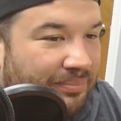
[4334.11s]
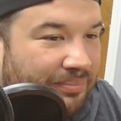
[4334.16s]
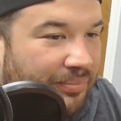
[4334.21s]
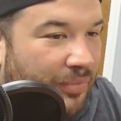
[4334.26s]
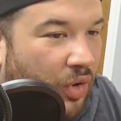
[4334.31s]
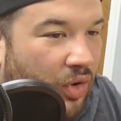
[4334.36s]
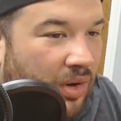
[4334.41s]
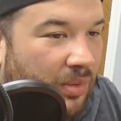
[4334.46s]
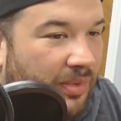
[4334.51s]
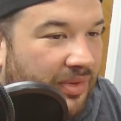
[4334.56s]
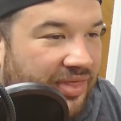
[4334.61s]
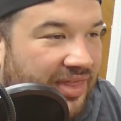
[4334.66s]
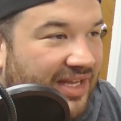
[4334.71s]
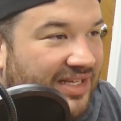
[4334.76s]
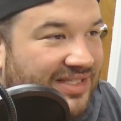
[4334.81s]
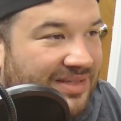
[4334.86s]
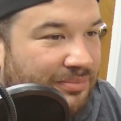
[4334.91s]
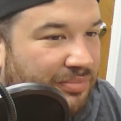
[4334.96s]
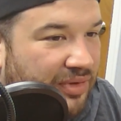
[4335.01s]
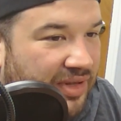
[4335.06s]
horrible
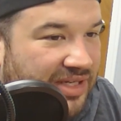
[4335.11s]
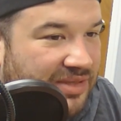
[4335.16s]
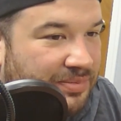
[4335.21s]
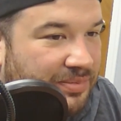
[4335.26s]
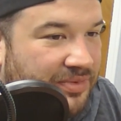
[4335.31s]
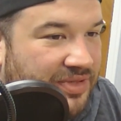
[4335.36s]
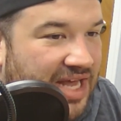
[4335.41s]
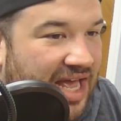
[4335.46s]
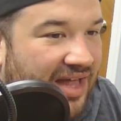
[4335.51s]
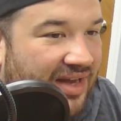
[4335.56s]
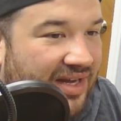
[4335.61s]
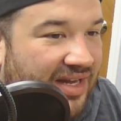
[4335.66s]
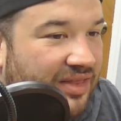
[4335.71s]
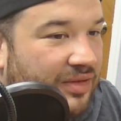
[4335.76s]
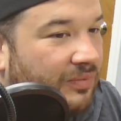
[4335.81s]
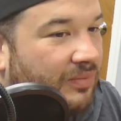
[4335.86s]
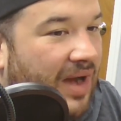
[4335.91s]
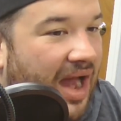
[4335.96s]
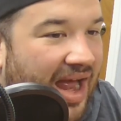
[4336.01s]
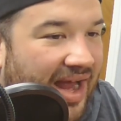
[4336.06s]
things in police brutality, the
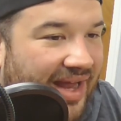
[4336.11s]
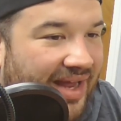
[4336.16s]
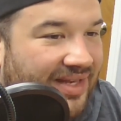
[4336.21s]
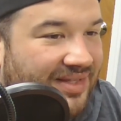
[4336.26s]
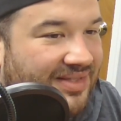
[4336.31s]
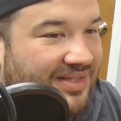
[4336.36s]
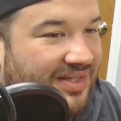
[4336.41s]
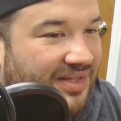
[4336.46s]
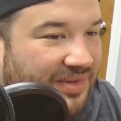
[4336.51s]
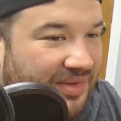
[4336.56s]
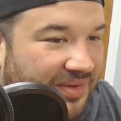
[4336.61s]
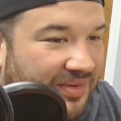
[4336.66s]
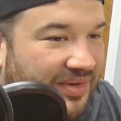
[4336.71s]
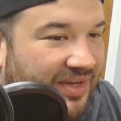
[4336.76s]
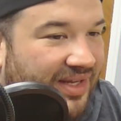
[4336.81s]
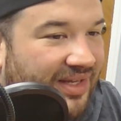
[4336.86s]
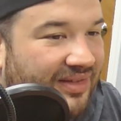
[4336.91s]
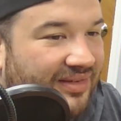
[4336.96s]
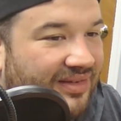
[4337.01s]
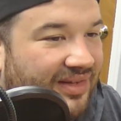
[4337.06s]
riots, the
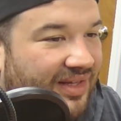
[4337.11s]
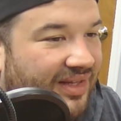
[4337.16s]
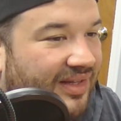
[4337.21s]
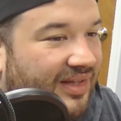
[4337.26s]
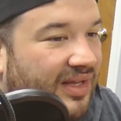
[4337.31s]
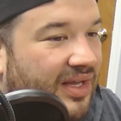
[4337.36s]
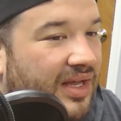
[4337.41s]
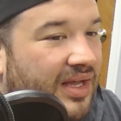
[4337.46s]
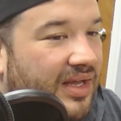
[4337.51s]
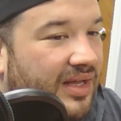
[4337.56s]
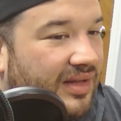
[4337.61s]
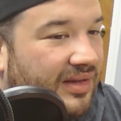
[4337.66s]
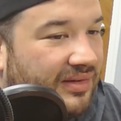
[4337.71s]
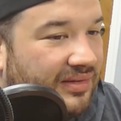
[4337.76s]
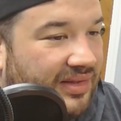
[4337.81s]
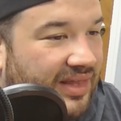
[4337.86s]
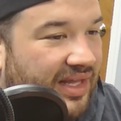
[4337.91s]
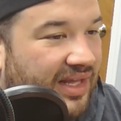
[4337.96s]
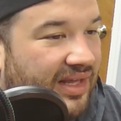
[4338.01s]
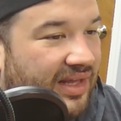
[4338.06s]
looting, the
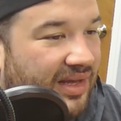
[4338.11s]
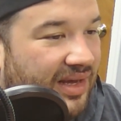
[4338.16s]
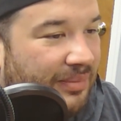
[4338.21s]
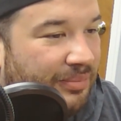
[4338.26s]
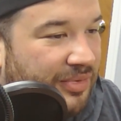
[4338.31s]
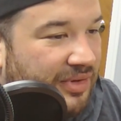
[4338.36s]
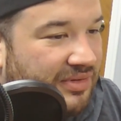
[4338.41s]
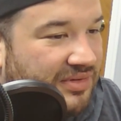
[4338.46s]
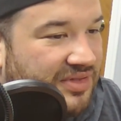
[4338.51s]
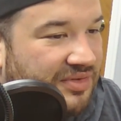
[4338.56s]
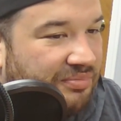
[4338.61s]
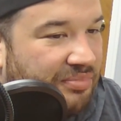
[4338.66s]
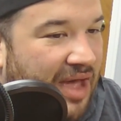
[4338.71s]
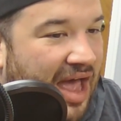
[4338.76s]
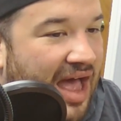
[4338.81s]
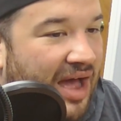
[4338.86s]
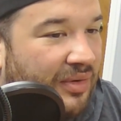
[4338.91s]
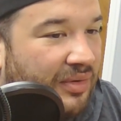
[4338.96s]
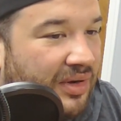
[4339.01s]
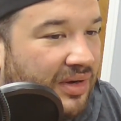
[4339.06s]
abuse of
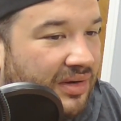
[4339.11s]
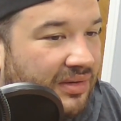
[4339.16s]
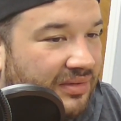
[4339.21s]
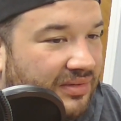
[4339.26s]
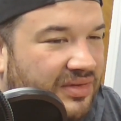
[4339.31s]
power.